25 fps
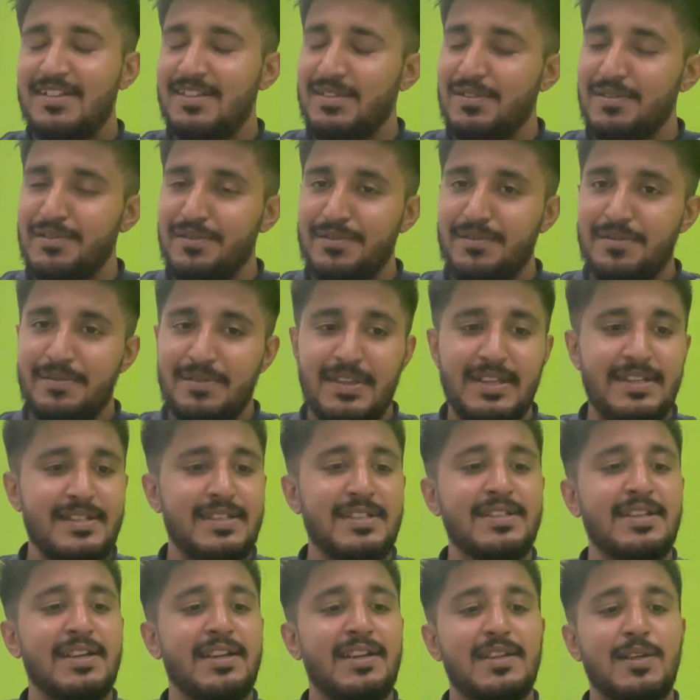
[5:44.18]
so this
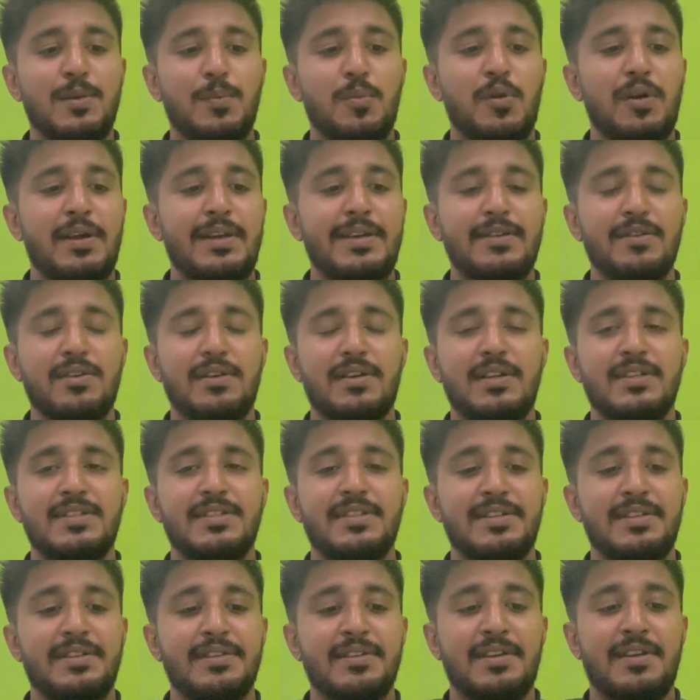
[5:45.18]
is another point to
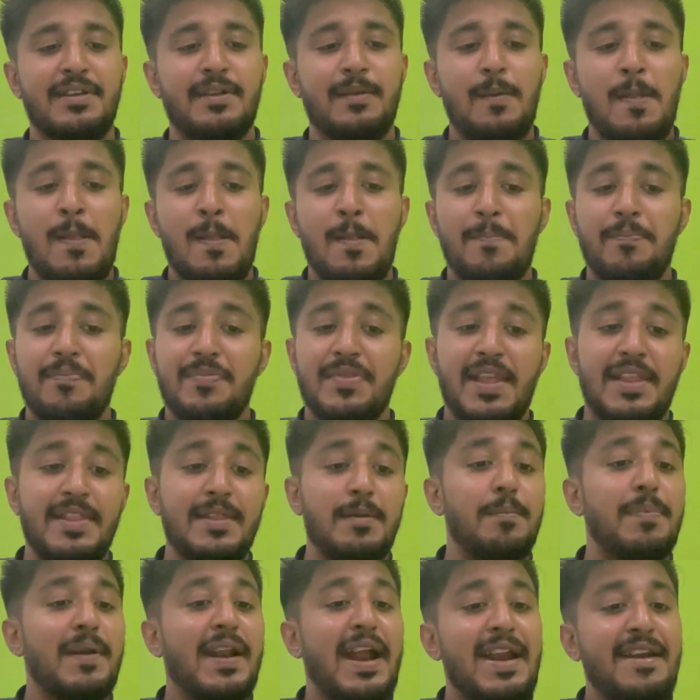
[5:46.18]
consider. Then
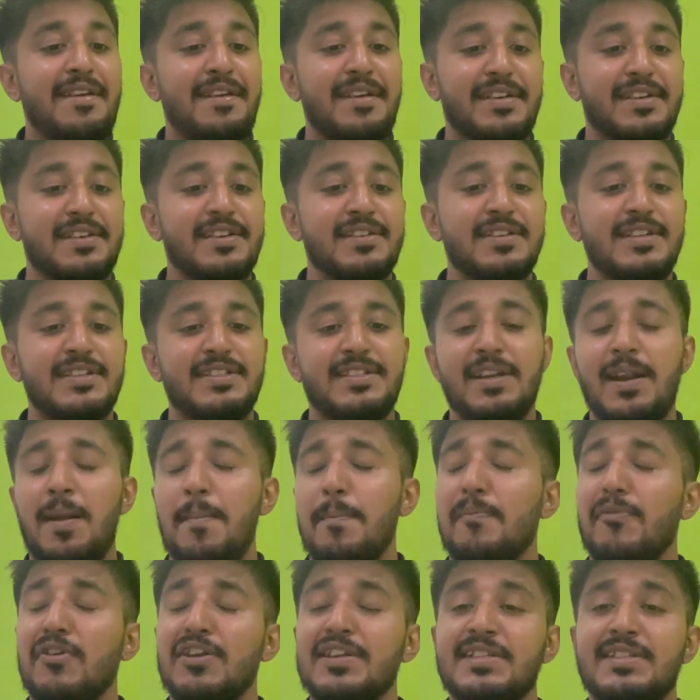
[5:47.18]
the brand recognition
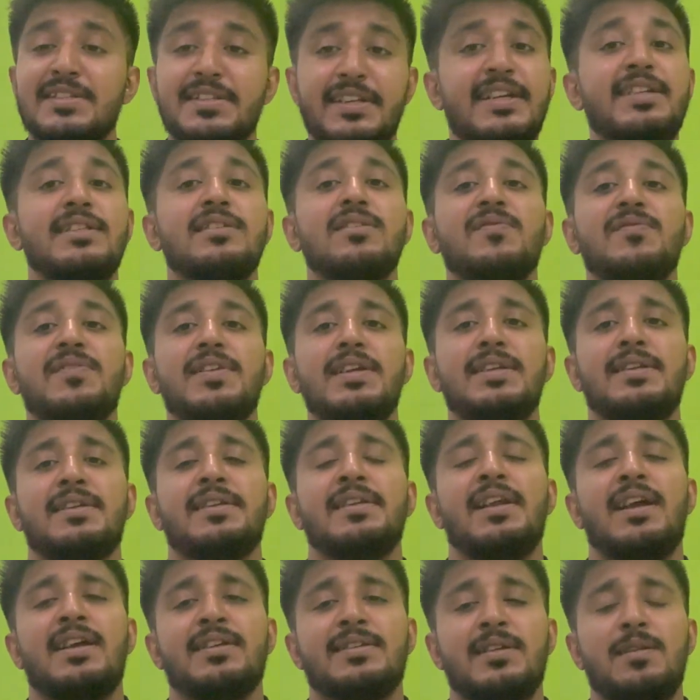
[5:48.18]
and prestige of the
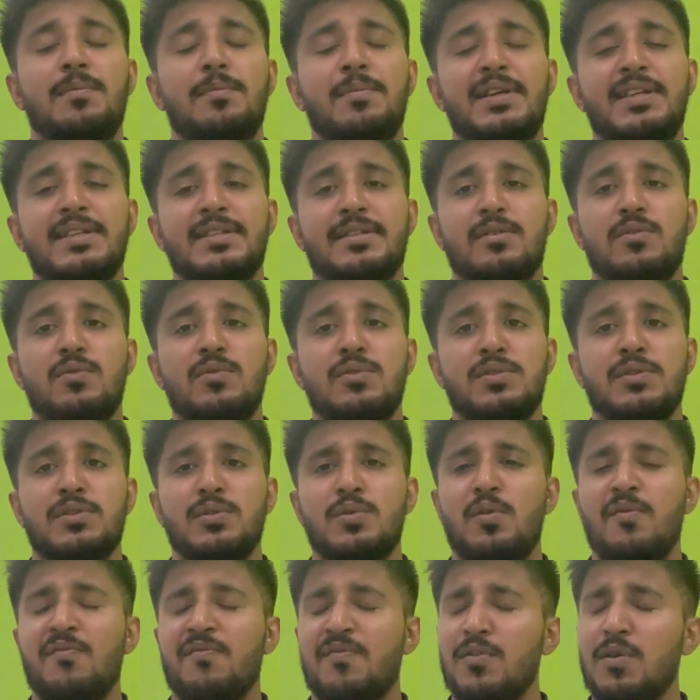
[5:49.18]
international B schools.
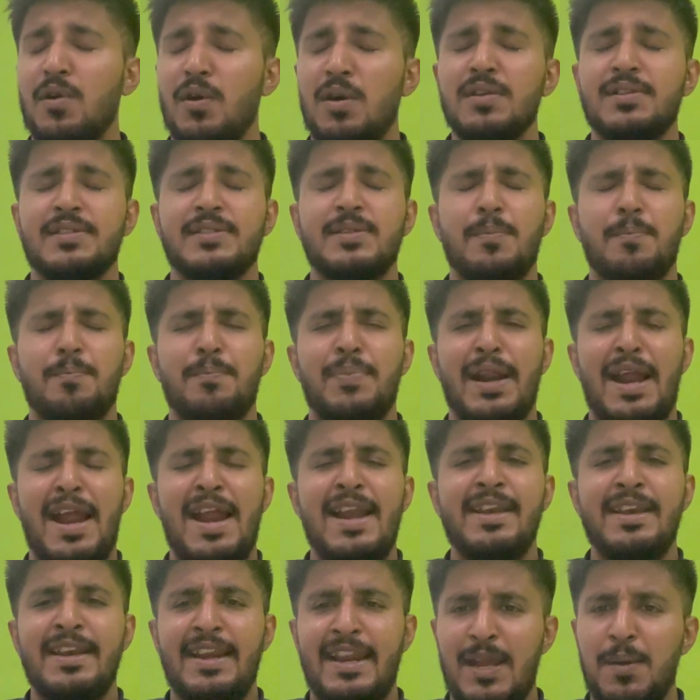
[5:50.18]
So of course the
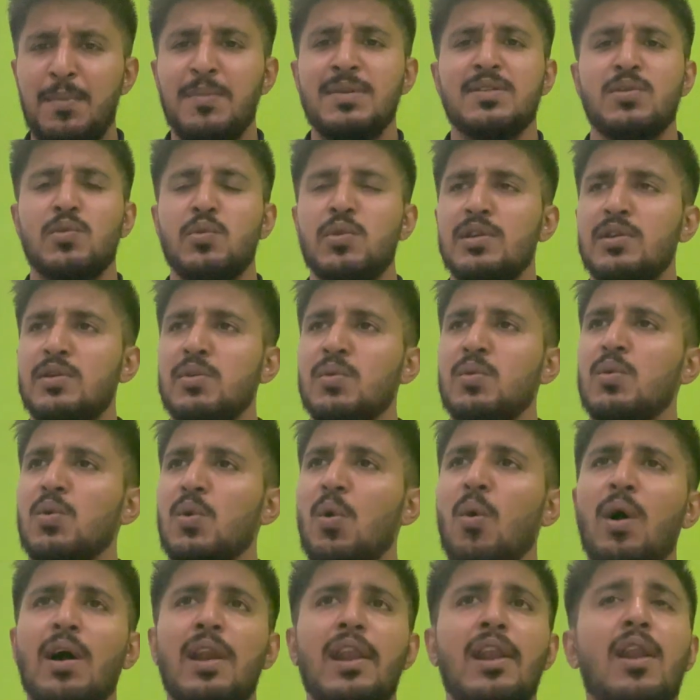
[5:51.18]
brand name is going to
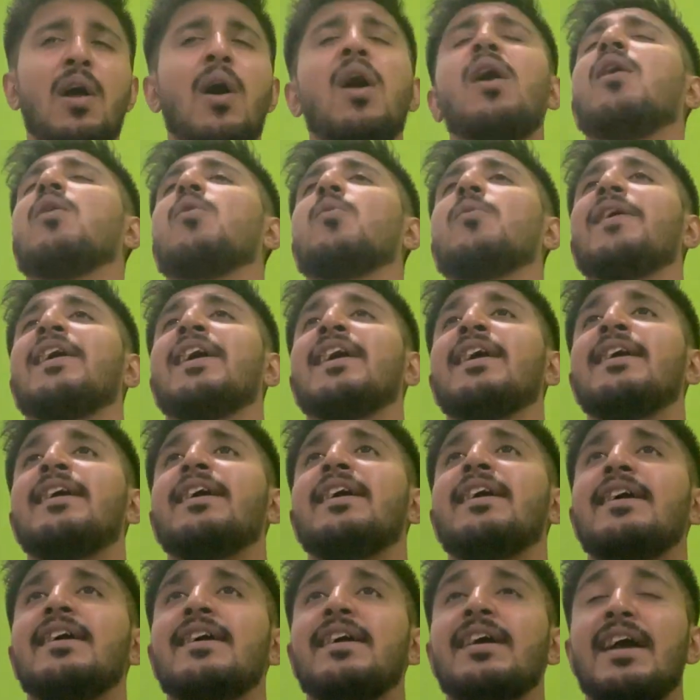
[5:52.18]
go a long way.
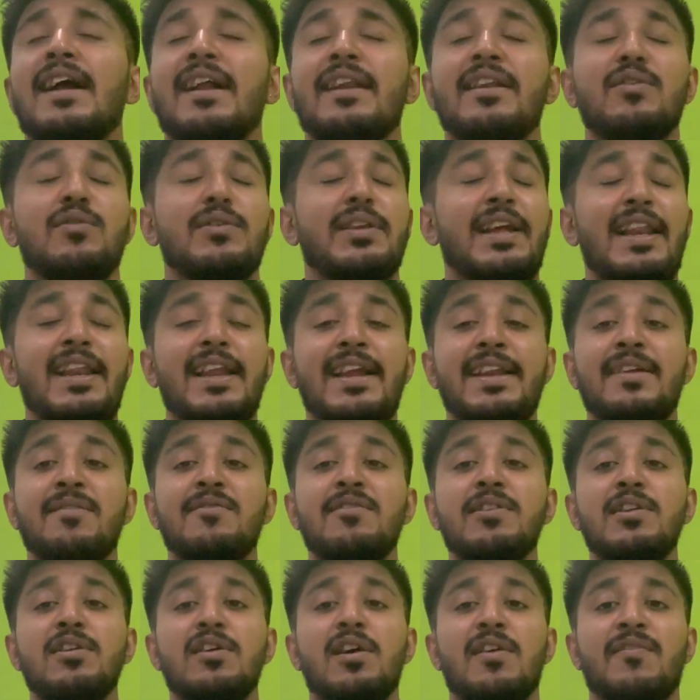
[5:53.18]
And you tell
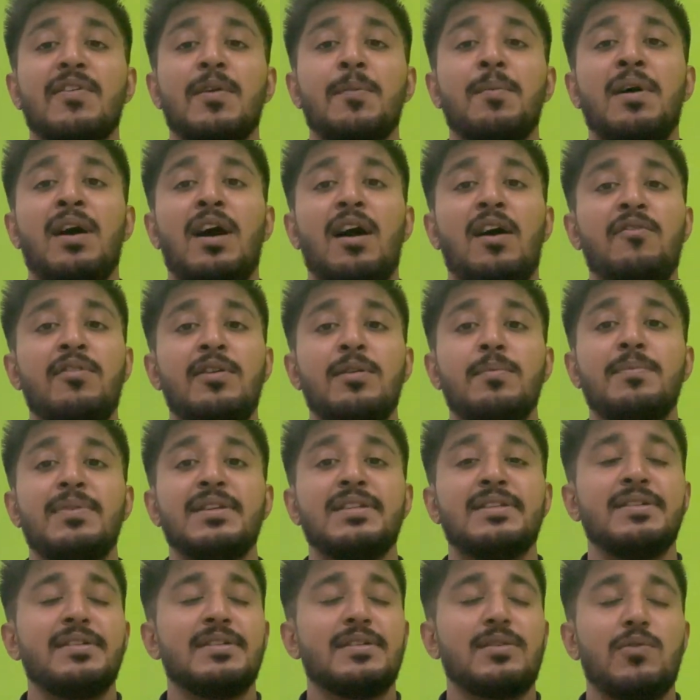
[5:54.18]
anyone you are from Harvard
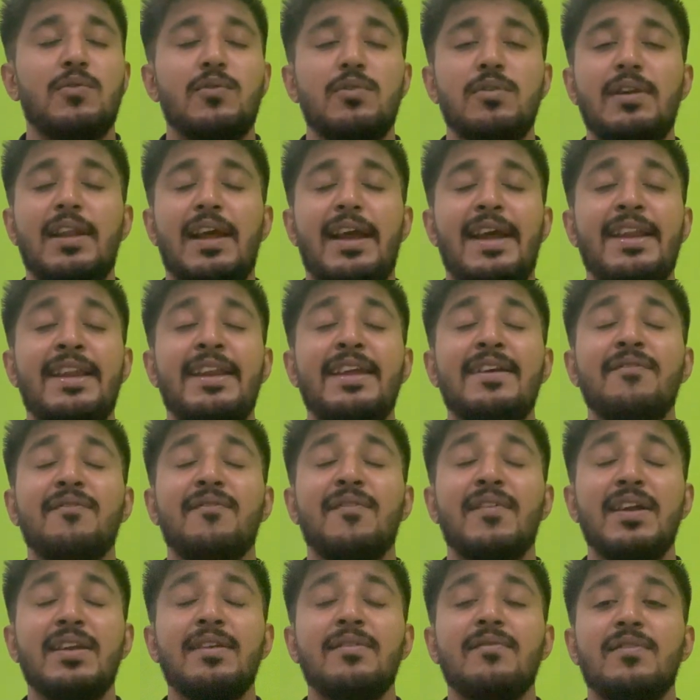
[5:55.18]
Business School,
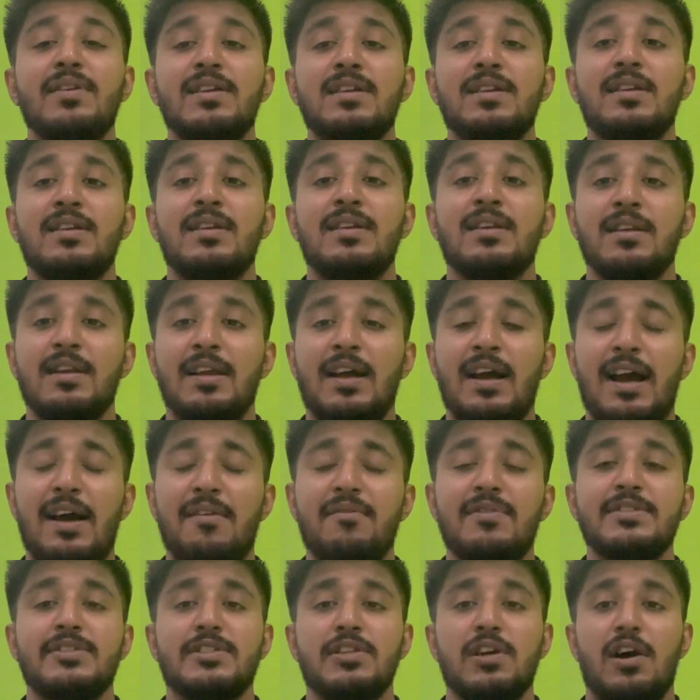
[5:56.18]
anyone will
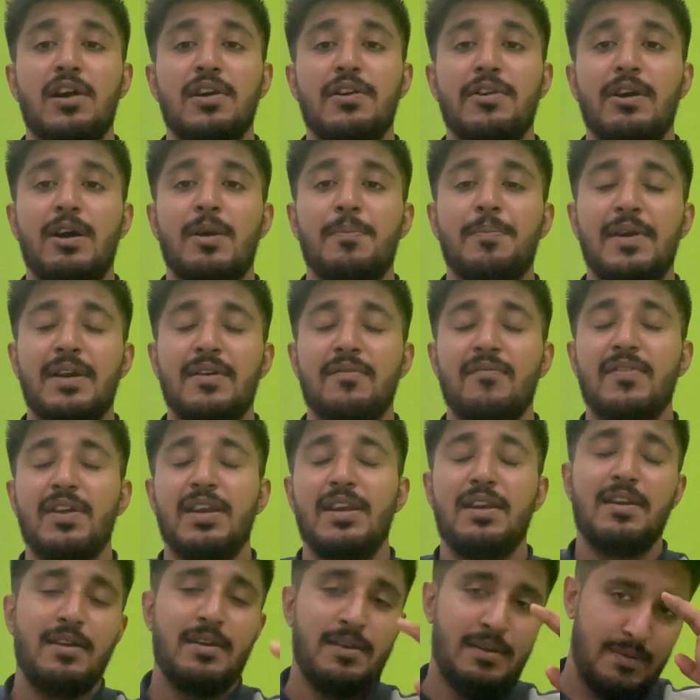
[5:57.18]
have a jaw drop and
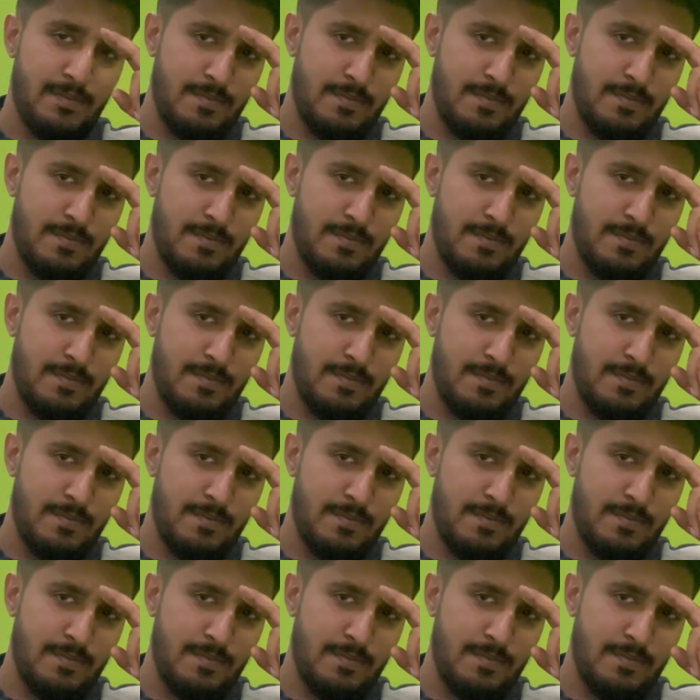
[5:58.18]
will